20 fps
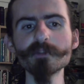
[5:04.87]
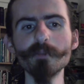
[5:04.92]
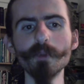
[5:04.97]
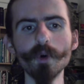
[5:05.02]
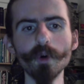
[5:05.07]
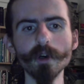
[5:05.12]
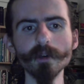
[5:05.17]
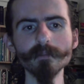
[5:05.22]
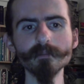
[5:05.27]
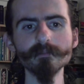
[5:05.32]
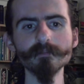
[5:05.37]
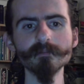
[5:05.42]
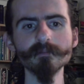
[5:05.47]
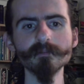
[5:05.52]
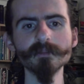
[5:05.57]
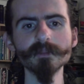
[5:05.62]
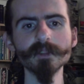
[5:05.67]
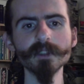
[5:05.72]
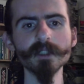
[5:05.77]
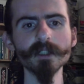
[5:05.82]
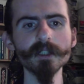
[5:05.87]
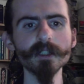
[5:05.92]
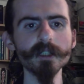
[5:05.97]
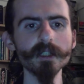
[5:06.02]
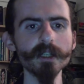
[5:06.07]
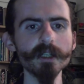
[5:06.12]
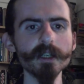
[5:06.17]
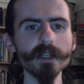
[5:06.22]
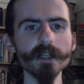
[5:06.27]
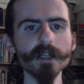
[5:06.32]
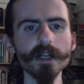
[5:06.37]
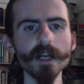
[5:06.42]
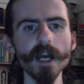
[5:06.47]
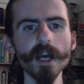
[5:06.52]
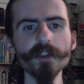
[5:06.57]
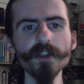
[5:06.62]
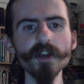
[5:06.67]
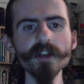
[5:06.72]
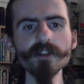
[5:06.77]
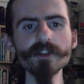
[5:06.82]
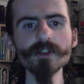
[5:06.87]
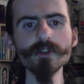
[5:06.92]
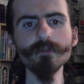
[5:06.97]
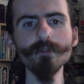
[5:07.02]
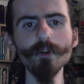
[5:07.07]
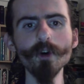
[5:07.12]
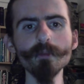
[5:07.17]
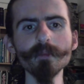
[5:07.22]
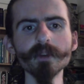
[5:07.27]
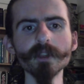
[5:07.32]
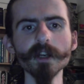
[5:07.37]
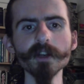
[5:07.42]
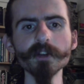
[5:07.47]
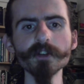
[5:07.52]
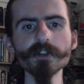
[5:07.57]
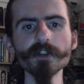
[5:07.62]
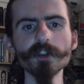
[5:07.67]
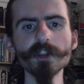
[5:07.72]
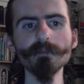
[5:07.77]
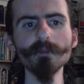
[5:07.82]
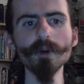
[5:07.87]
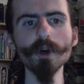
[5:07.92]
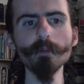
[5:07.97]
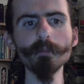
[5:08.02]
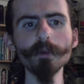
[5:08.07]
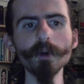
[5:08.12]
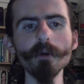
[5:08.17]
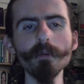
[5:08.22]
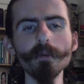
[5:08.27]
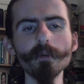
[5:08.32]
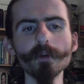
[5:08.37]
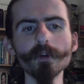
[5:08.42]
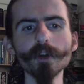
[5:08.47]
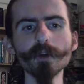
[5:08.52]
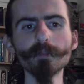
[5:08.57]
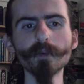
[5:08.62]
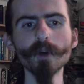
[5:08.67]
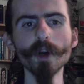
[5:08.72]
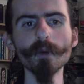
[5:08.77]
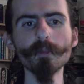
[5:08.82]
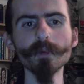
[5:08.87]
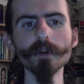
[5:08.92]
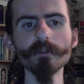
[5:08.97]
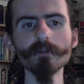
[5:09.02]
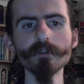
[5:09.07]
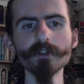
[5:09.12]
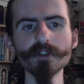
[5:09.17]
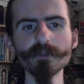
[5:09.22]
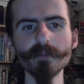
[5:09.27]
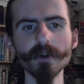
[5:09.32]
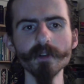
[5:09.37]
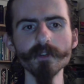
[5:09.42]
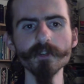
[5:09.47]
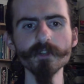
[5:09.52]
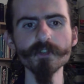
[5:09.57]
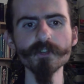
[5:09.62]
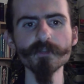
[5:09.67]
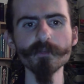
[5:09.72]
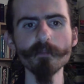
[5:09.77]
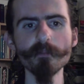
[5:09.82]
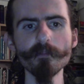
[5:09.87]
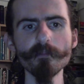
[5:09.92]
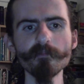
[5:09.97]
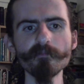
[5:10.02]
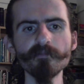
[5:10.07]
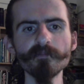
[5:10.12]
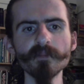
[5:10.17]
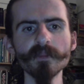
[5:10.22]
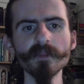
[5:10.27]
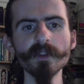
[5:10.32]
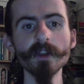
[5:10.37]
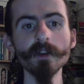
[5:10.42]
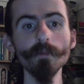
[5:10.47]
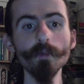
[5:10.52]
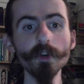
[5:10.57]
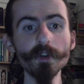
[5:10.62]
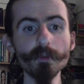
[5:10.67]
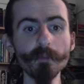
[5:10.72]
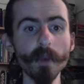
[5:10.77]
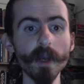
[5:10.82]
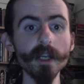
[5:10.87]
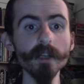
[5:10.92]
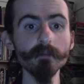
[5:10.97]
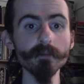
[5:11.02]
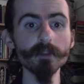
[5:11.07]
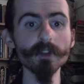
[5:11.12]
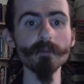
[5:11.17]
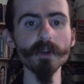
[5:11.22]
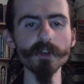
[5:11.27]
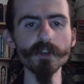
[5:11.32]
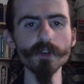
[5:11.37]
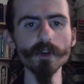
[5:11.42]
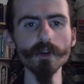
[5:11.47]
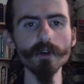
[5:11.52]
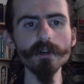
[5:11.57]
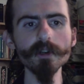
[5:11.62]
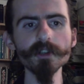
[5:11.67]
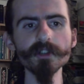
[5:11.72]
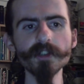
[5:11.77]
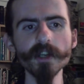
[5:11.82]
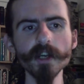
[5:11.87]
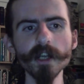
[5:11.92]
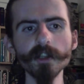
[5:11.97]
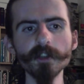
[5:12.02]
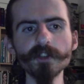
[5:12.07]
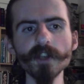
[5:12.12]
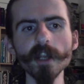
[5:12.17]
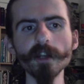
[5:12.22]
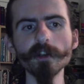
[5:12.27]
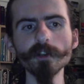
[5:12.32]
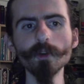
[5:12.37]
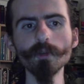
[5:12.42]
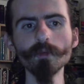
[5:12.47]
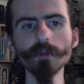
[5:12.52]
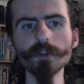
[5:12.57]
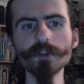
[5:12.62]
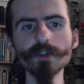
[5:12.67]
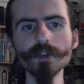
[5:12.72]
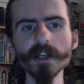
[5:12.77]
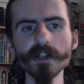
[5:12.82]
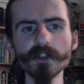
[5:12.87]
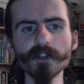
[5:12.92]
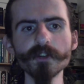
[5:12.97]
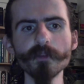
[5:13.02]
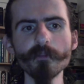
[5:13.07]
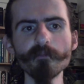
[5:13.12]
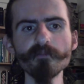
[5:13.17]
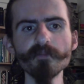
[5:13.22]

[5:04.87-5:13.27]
more, and thence to formulate the more proper and appropriate response, which may, to be sure, entail a tactical retreat,